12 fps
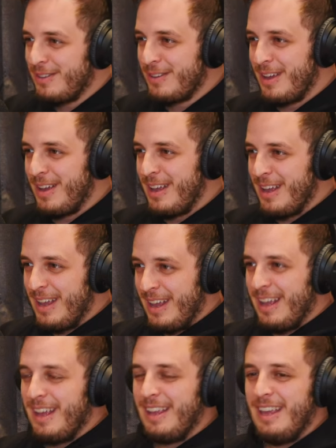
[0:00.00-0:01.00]
Know of, yeah.
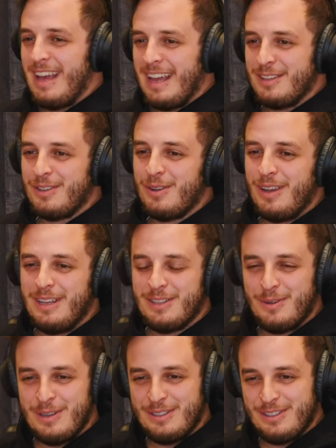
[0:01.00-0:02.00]
Yeah, so he's
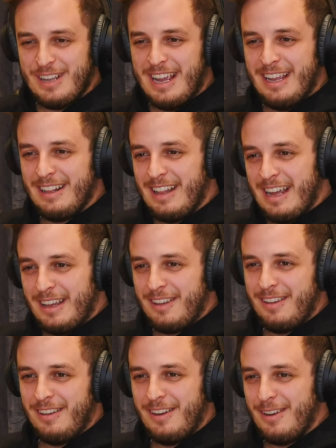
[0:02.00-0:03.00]
always saying,
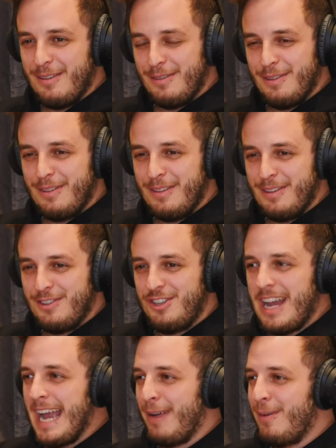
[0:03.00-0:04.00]
like, you know, this
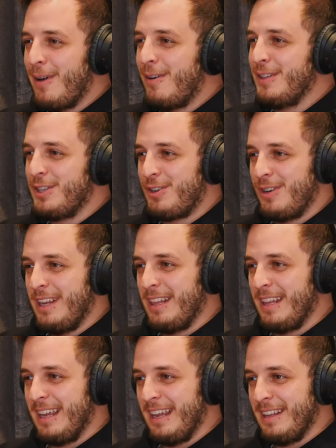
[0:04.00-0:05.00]
jaguar on the tree
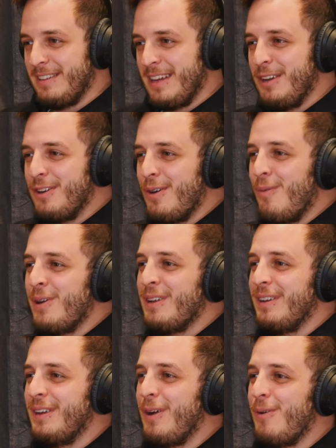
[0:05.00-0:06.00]
thing. It's like, you don't want
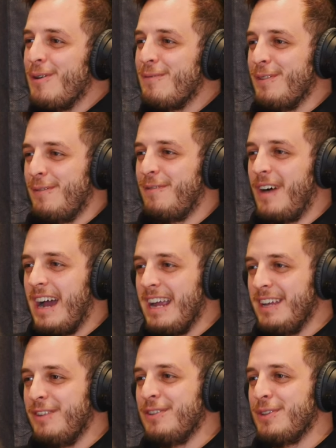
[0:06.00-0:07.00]
to go in for the
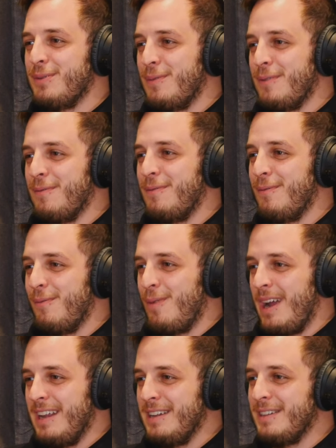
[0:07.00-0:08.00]
fight. You just want to
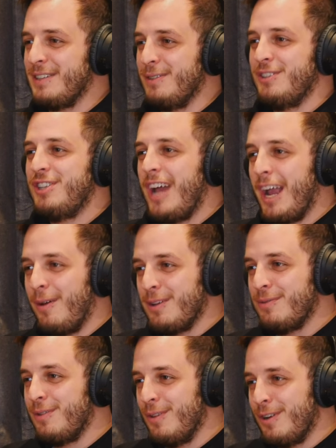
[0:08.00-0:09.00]
wait until this
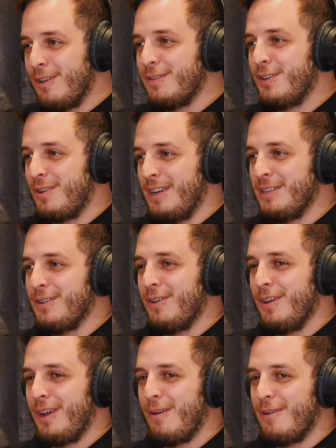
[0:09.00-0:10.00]
jaguar's fallen off the tree so you
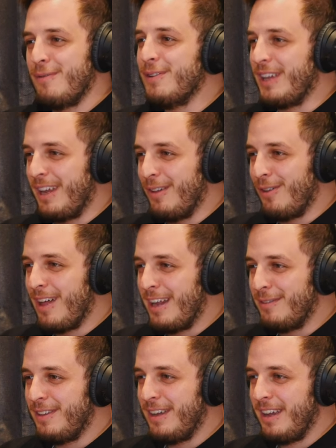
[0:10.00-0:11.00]
can go in for the kill kind
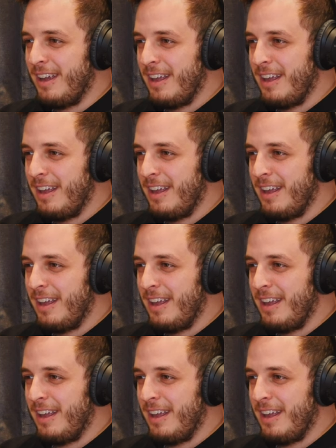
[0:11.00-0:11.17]
of thing.